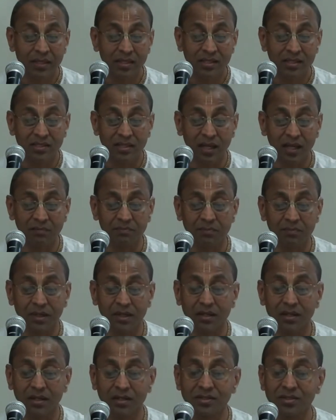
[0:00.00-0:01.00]

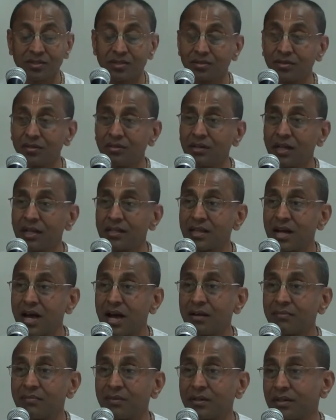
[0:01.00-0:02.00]
Sarpakasto
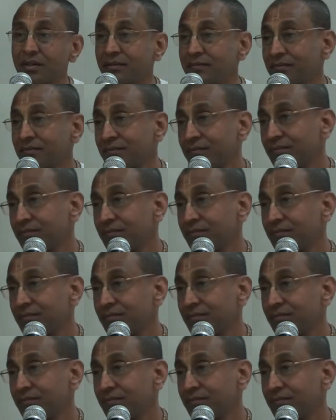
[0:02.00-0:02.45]
yatha.